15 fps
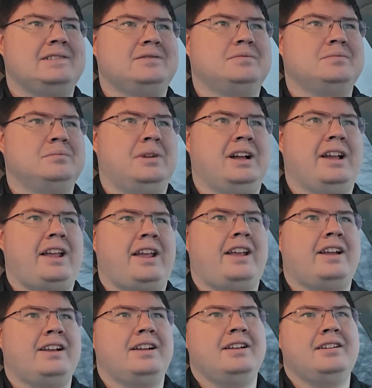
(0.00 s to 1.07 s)

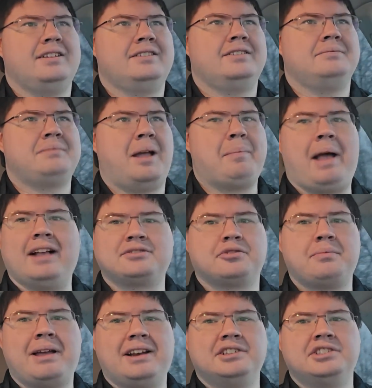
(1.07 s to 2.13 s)
My
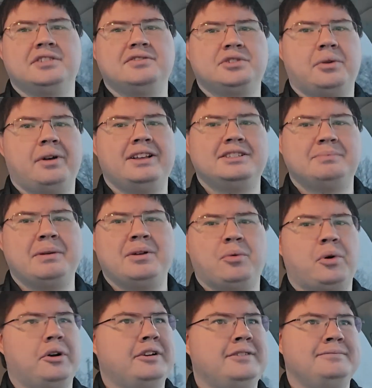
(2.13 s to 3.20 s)
password manager of choice,
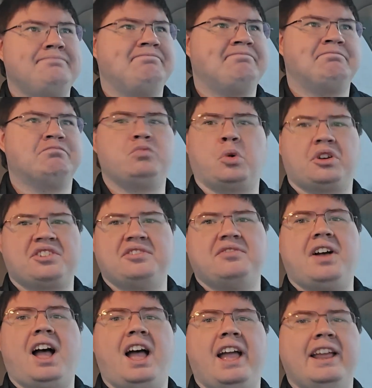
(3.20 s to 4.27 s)
Bitwarden, worked
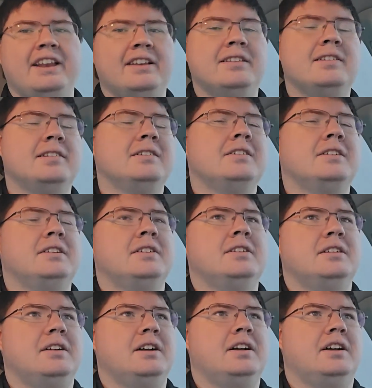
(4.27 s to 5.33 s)
fine.
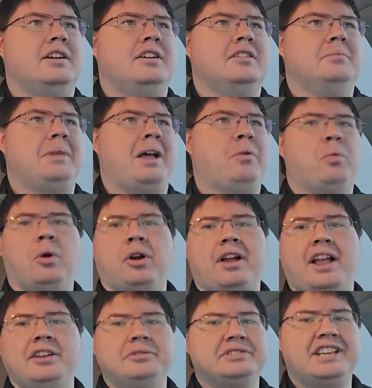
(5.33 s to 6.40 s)
At work,
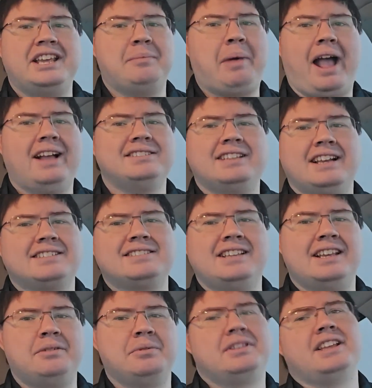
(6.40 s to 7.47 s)
I used KeePass
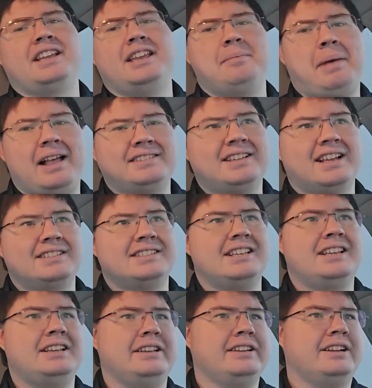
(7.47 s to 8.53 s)
XE with the KeePass
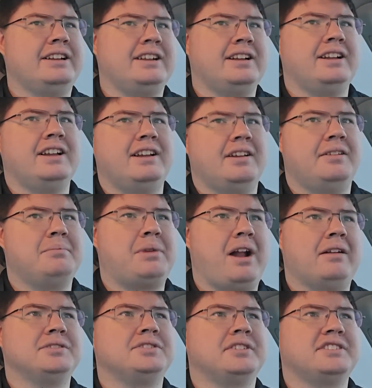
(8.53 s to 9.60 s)
XE
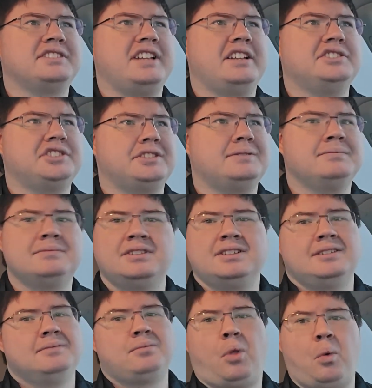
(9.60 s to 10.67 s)
browser extension.
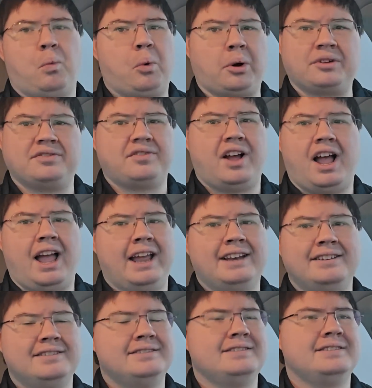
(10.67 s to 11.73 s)
Worked fine.